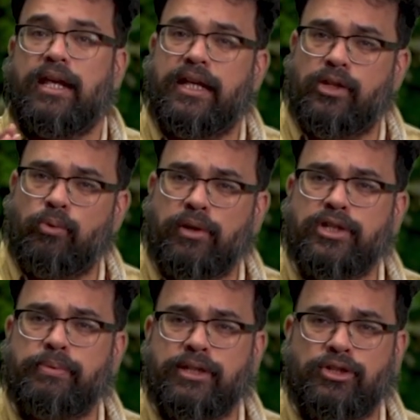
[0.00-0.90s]
In the
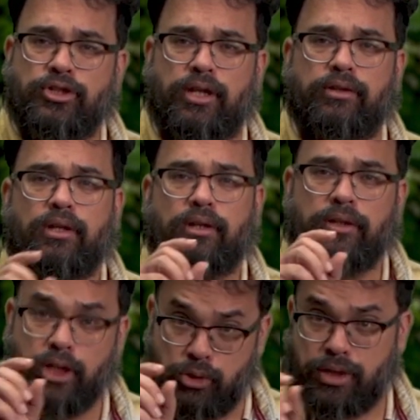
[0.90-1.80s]
words we just shared,
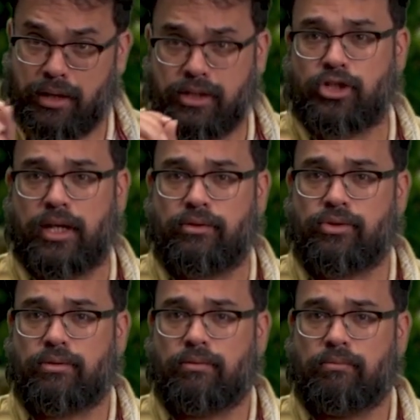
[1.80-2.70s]
you saw the
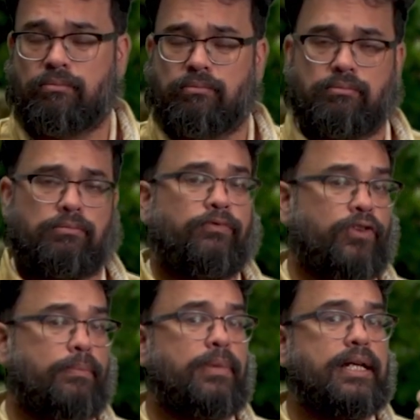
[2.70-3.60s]
change
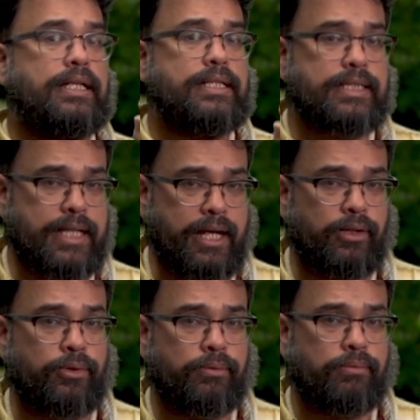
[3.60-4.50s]
from
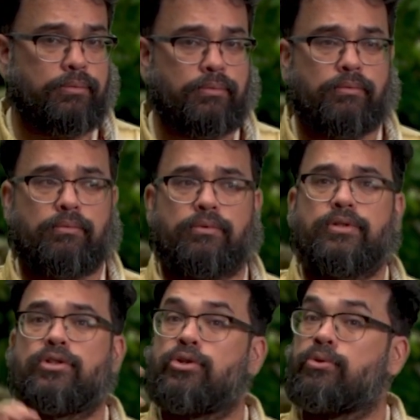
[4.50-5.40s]
tsetlu
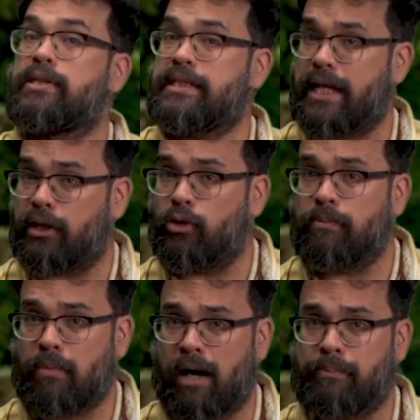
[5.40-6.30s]
to tsetlun
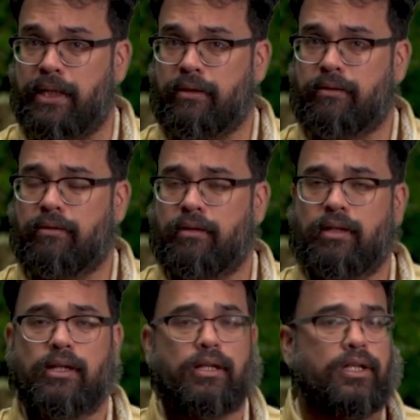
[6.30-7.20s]
måmi,
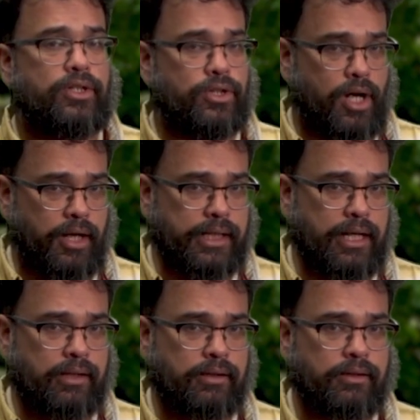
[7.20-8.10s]

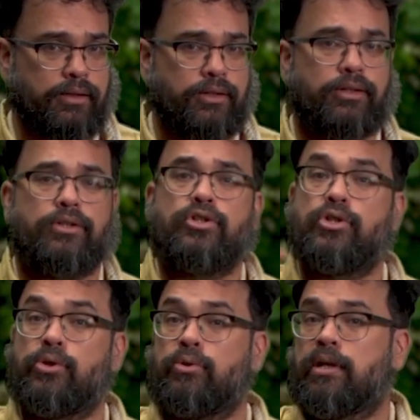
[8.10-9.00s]
nana
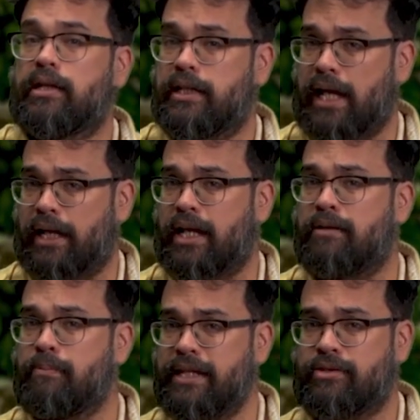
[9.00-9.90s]
to
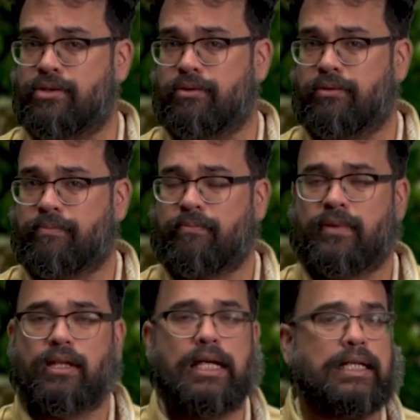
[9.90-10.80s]
nanan midzu,
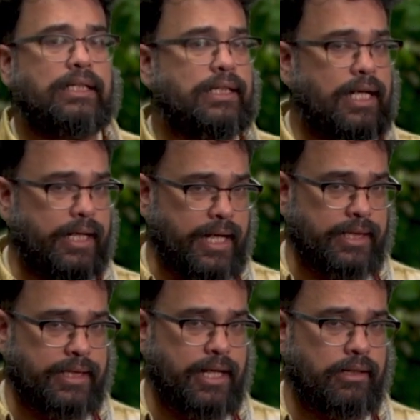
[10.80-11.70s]

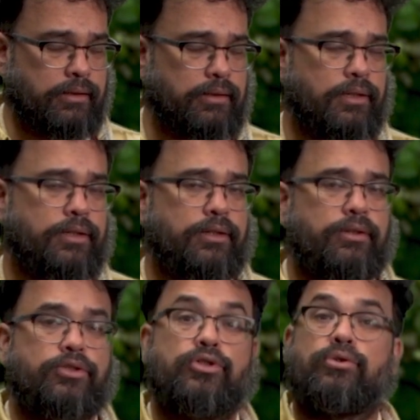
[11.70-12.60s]
careta
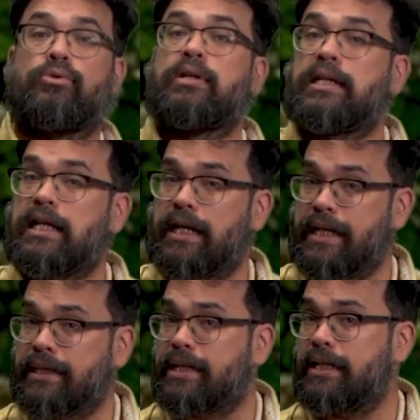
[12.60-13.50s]
to
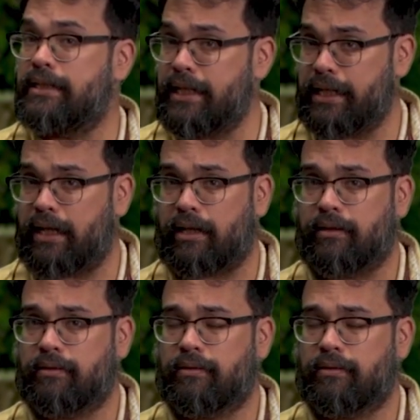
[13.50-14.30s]
caretan ñiha.